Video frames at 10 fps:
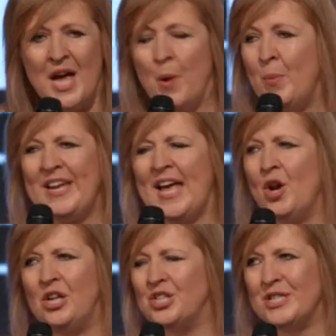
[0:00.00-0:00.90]
And we
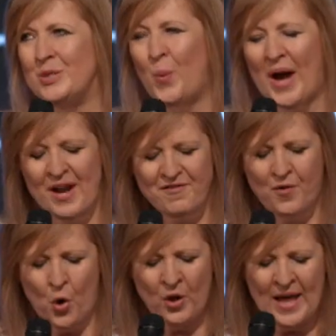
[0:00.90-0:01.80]
cannot just wait
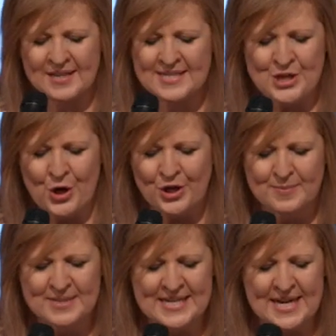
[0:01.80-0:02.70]
for all our
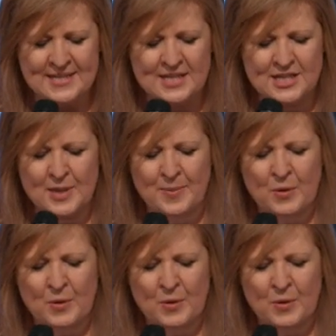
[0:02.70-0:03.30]
circumstances to